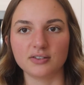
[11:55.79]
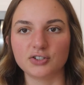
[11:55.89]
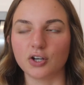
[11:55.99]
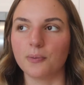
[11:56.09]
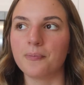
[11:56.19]

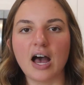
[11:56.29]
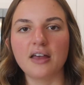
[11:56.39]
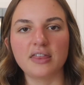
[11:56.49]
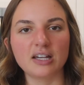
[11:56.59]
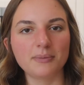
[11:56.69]
So I
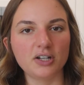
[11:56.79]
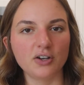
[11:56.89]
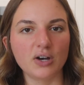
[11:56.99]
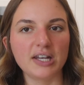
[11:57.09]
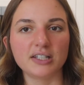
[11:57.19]
think I'm gonna
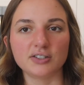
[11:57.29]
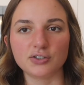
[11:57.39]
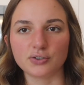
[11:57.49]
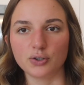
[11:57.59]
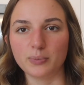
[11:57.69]
go ahead and
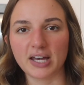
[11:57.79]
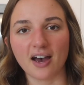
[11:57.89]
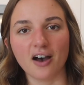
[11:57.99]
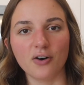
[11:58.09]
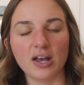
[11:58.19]
scoop it
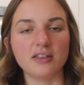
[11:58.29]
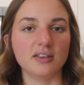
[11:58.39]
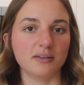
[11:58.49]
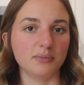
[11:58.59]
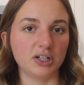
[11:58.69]
out and
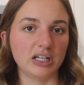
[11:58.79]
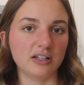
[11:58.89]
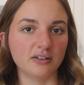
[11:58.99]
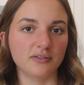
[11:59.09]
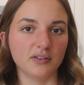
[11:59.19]
then put it
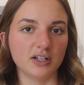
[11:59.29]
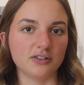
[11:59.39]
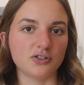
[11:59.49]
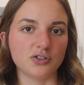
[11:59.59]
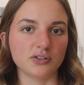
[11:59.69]
in the
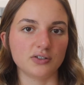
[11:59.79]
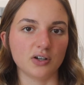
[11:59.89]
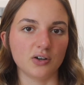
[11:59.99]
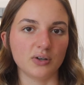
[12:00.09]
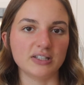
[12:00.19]
fridge just
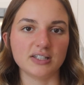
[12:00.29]
so it's